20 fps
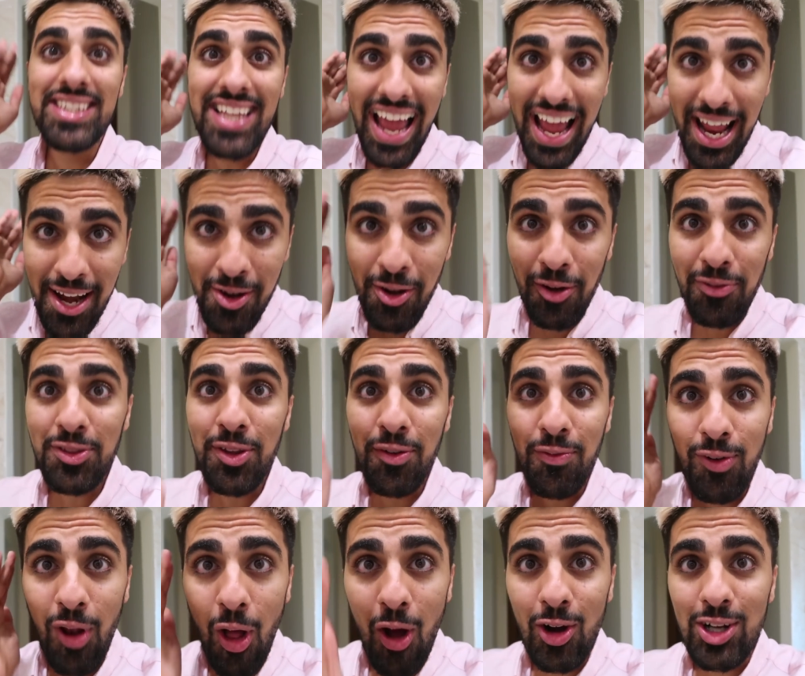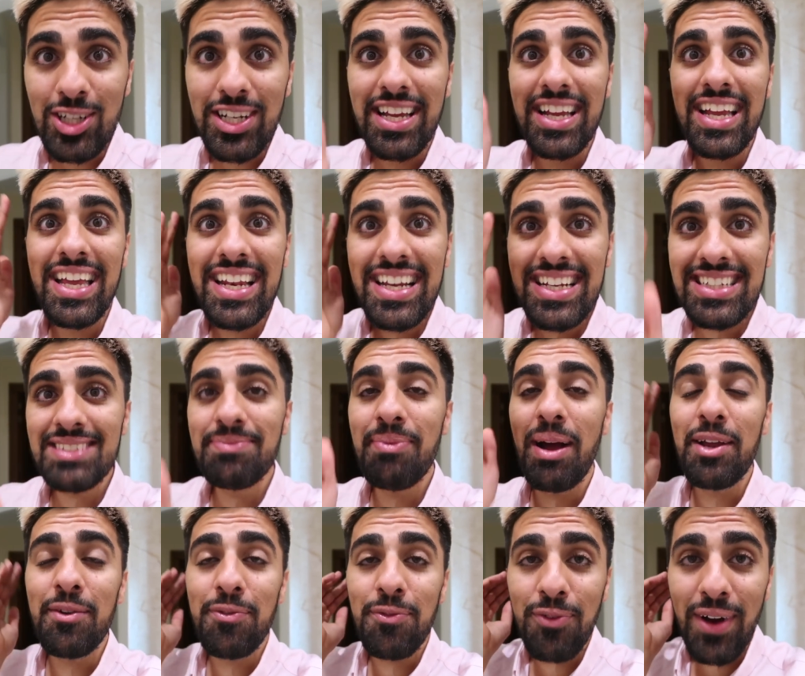To end off the vlog, it is
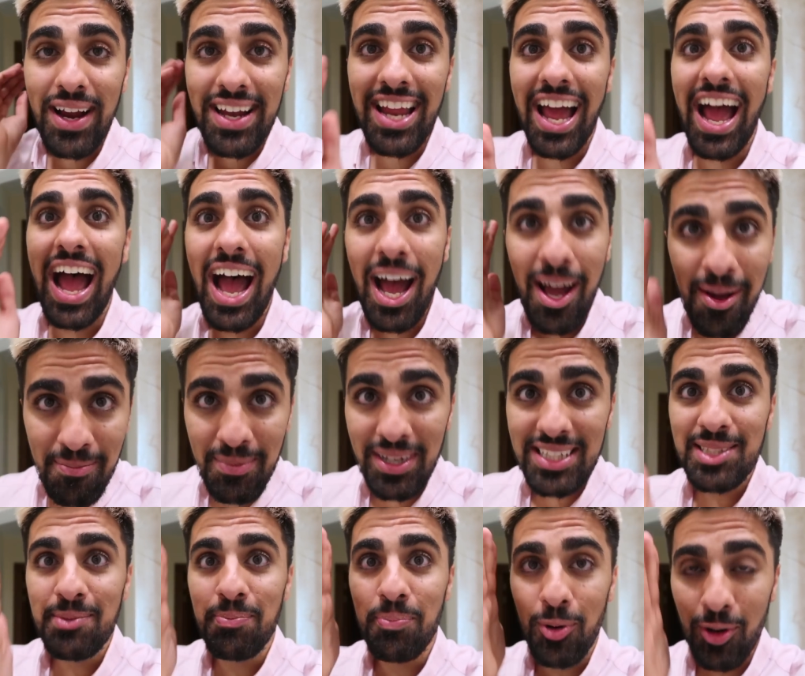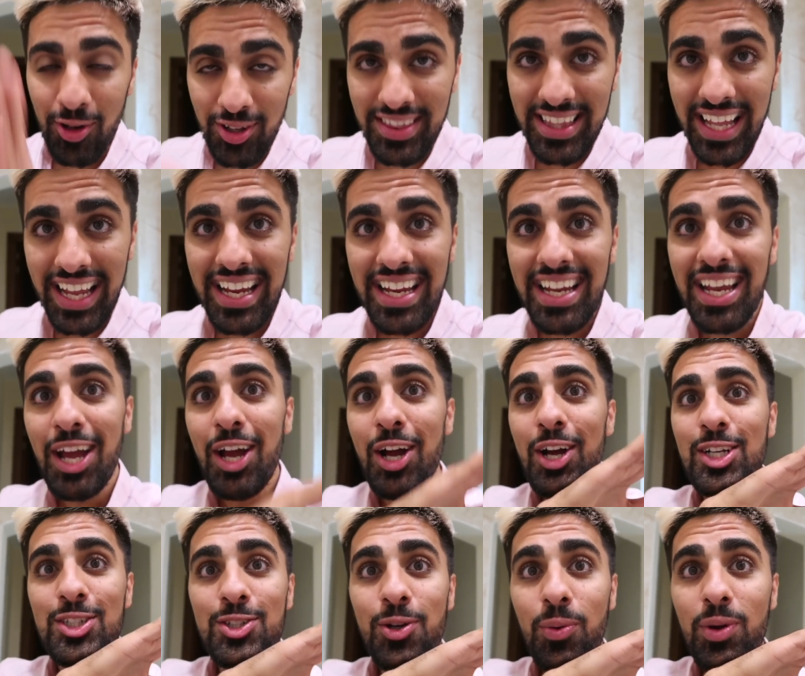my friend Ahmed's birthday,
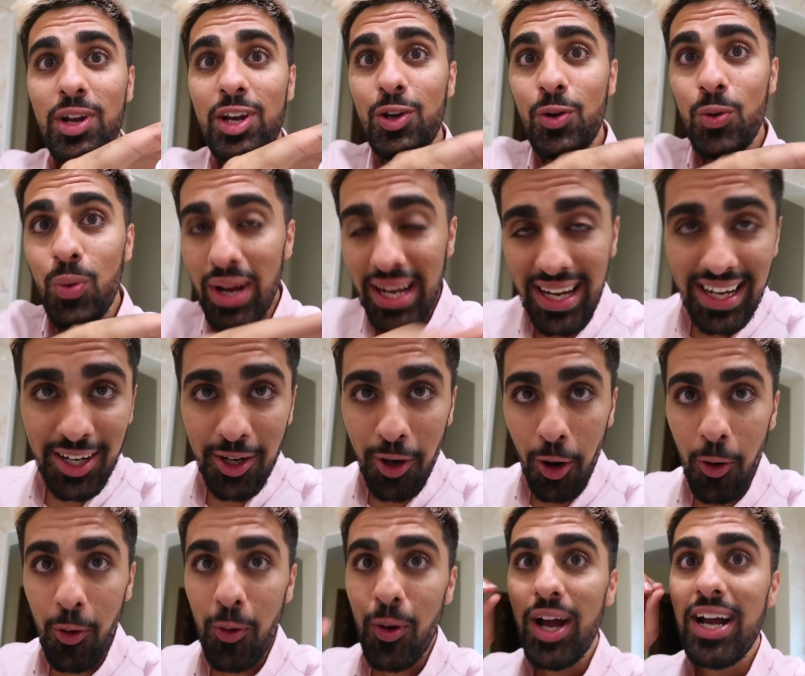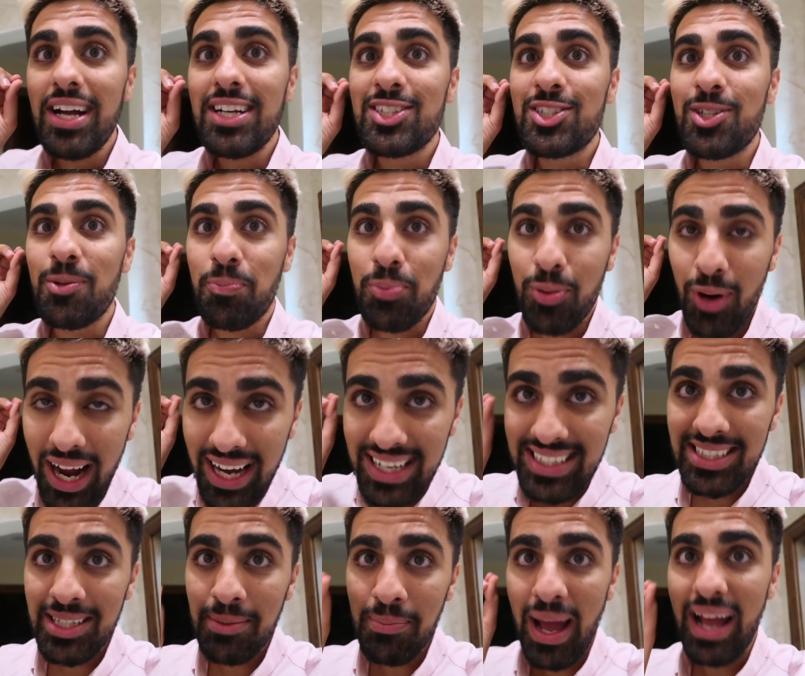so we're gonna quickly go
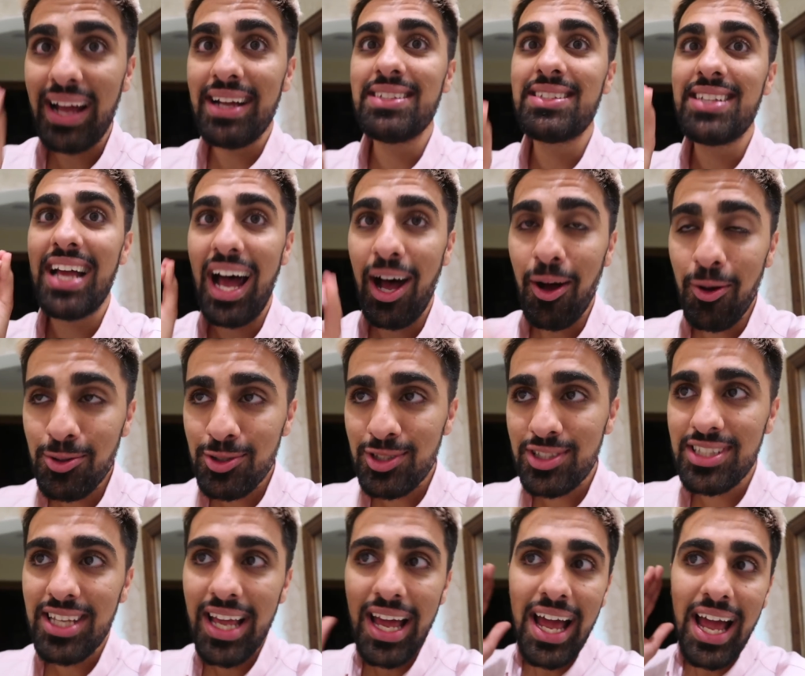surprise him at his house,